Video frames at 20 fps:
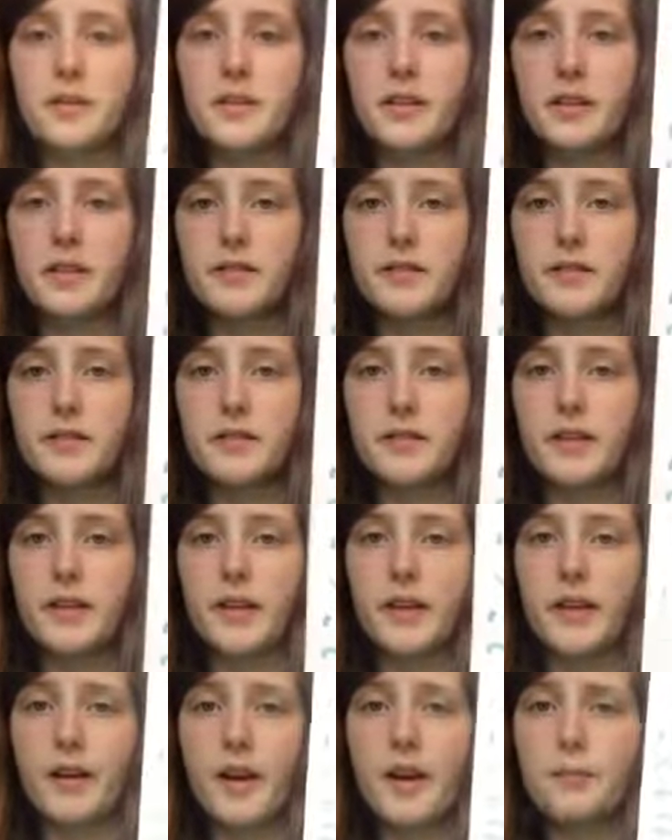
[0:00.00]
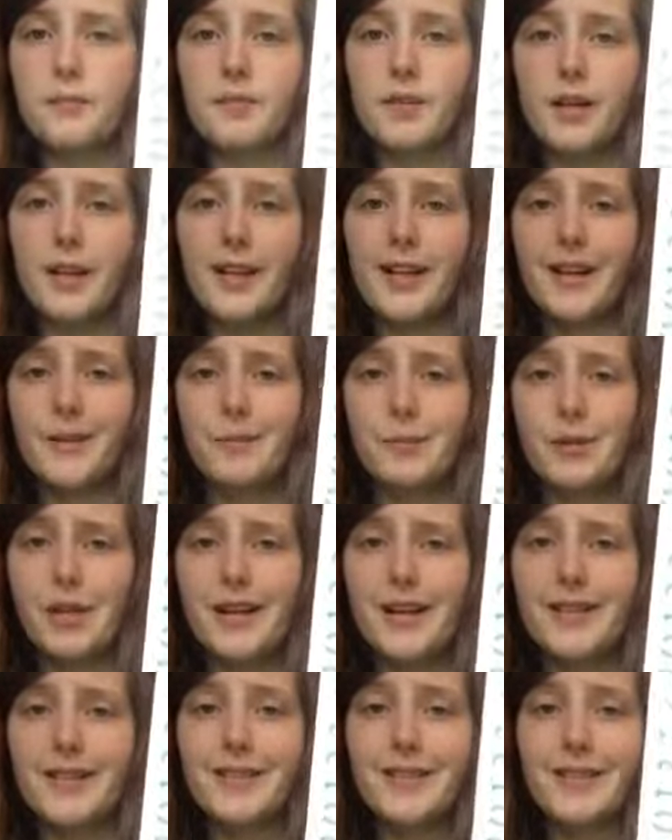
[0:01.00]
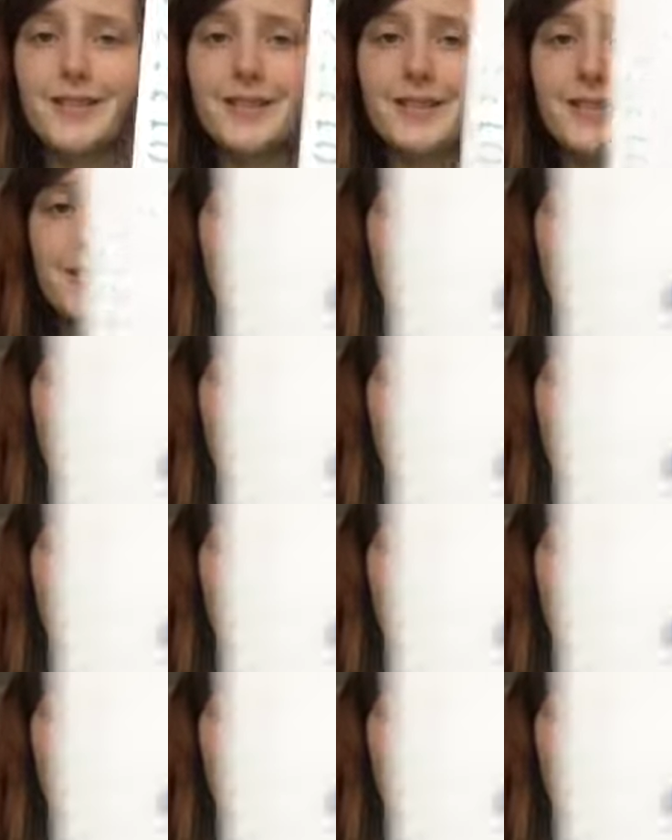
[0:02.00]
stencils, then I'm pretty impressed.